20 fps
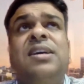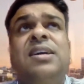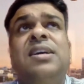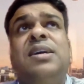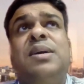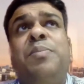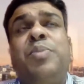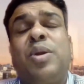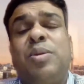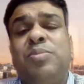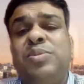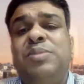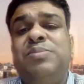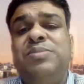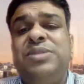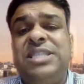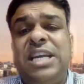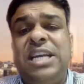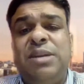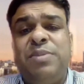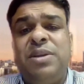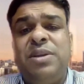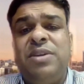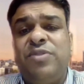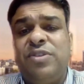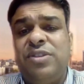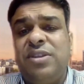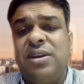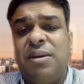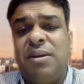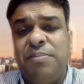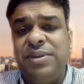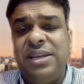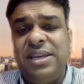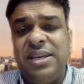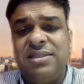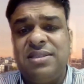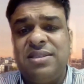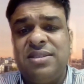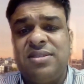problem statement for the
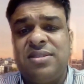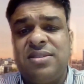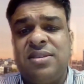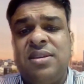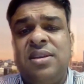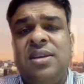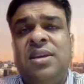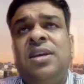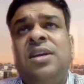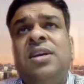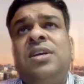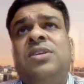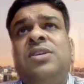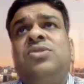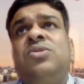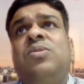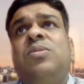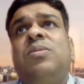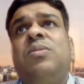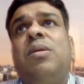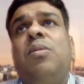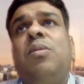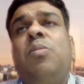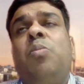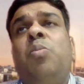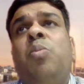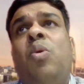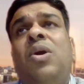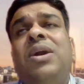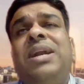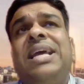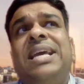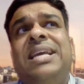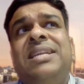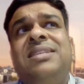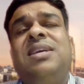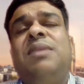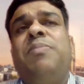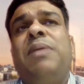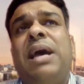company, etc. So what
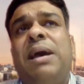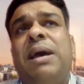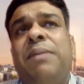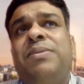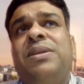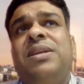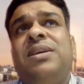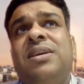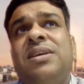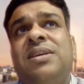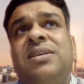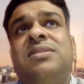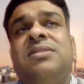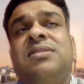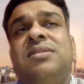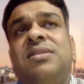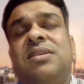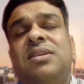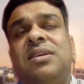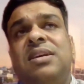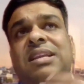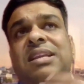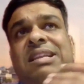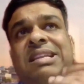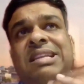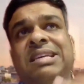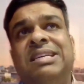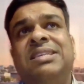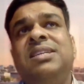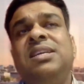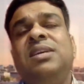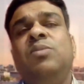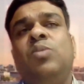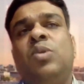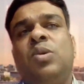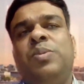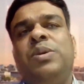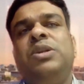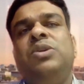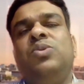ends up happening is learning.
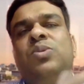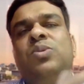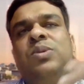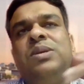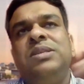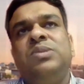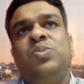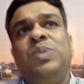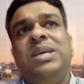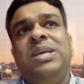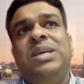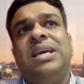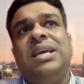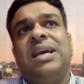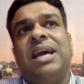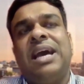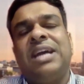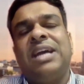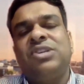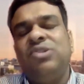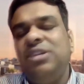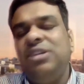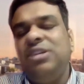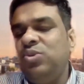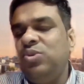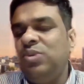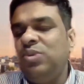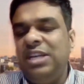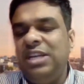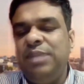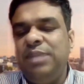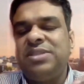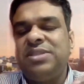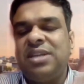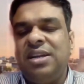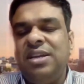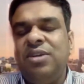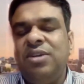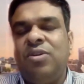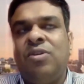What we do is we actually do a deep
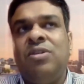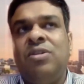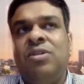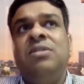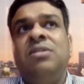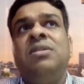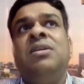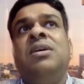study on